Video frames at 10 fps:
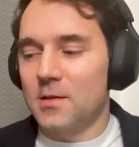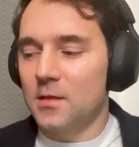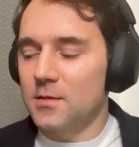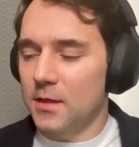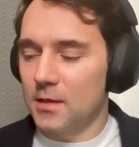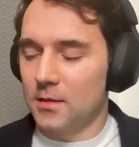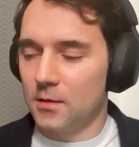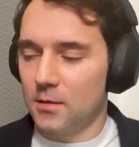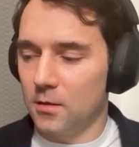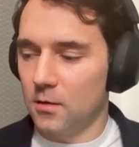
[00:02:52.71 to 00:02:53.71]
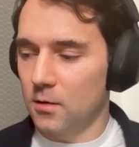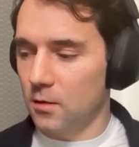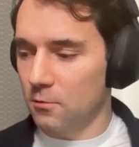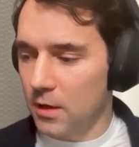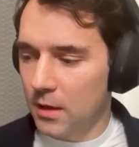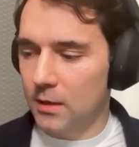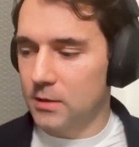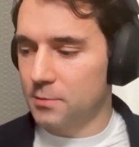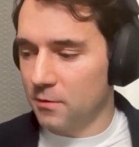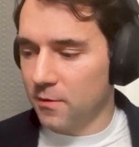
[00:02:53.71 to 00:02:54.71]
it sounds like in your career
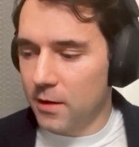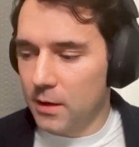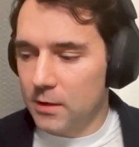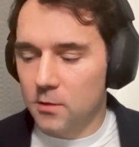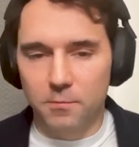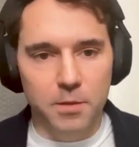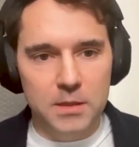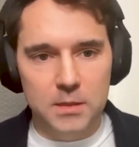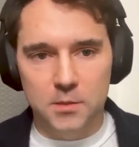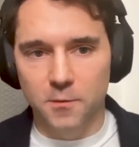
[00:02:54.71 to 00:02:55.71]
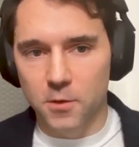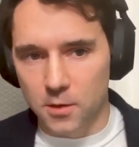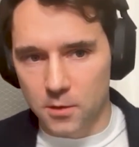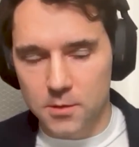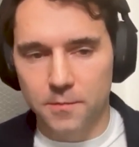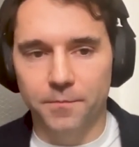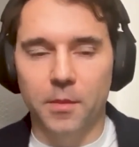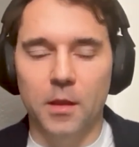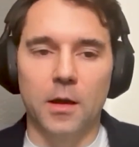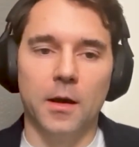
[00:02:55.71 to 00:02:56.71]
has been very sort of business-focused.
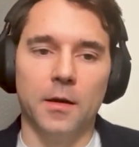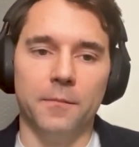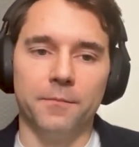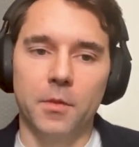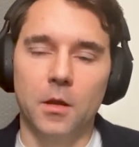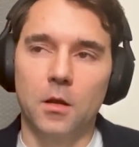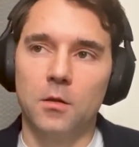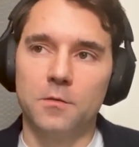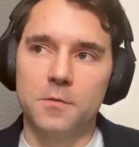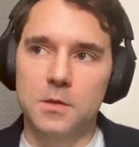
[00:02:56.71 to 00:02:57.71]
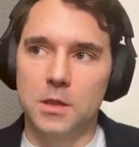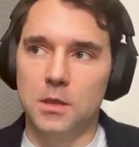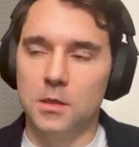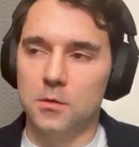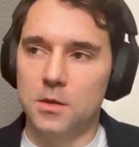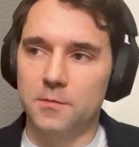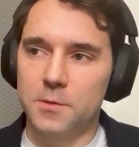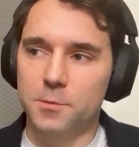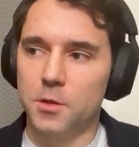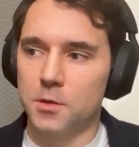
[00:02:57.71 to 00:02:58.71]
A lot of CDOs I've
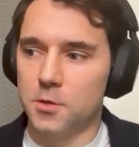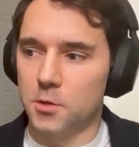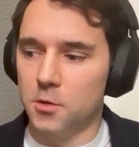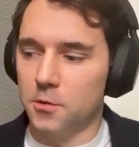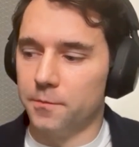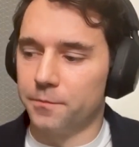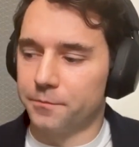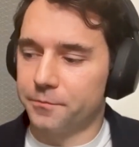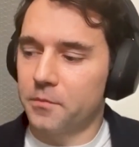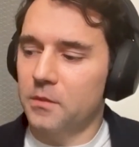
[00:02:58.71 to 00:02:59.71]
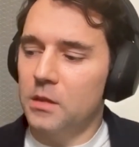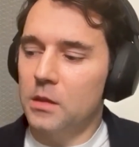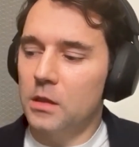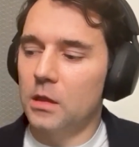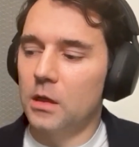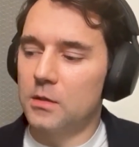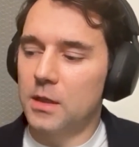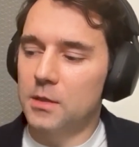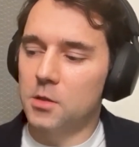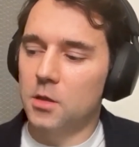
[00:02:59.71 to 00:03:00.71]
spoken to
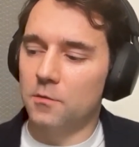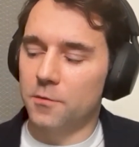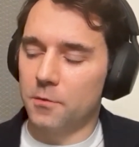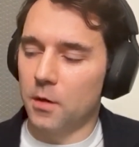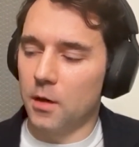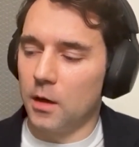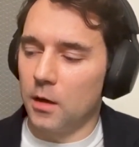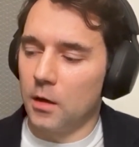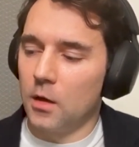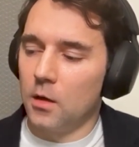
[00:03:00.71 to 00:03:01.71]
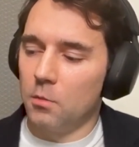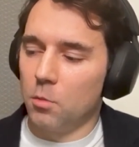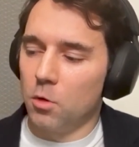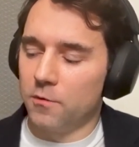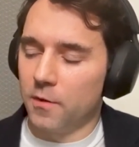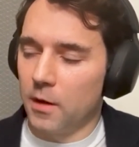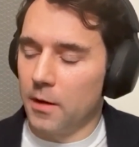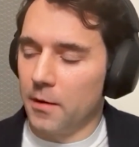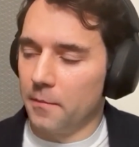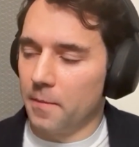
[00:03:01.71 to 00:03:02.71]
tend to come from more of
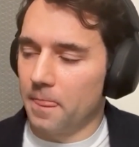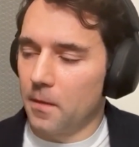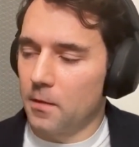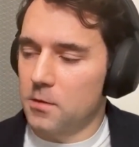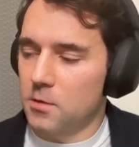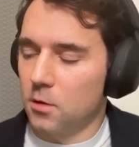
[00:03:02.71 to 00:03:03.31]
a sort